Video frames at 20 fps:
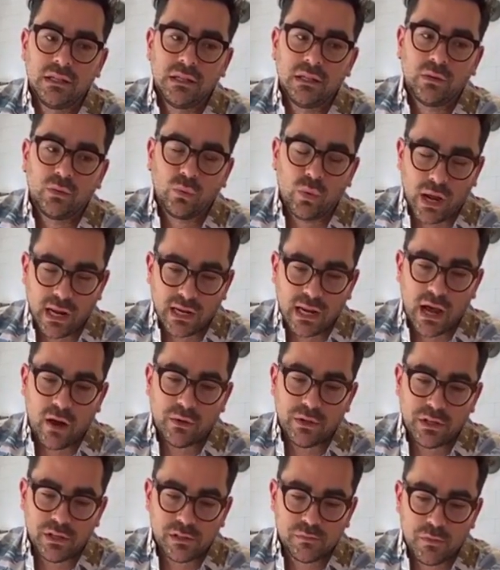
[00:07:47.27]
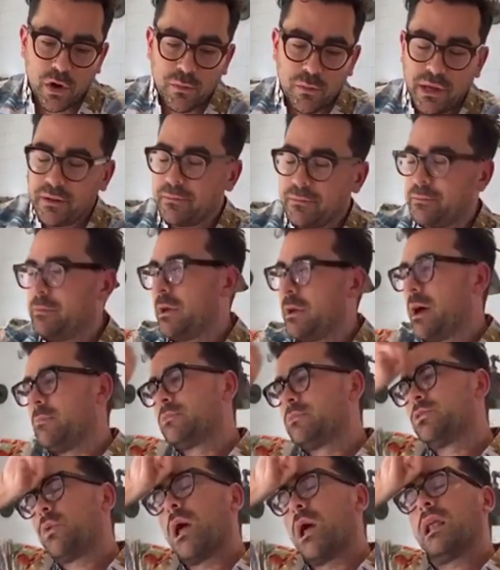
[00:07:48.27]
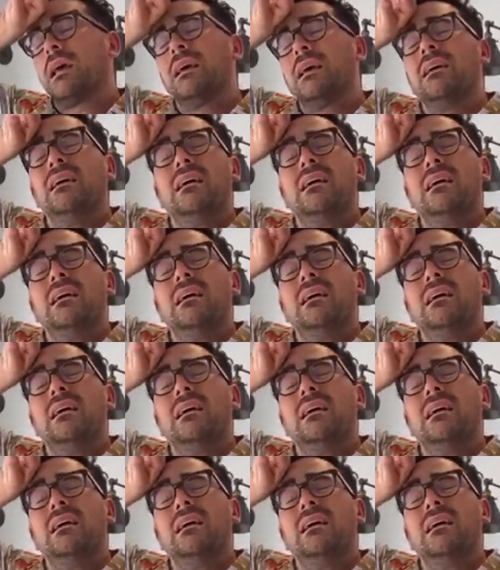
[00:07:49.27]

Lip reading: right now in this moment. I'm sweating.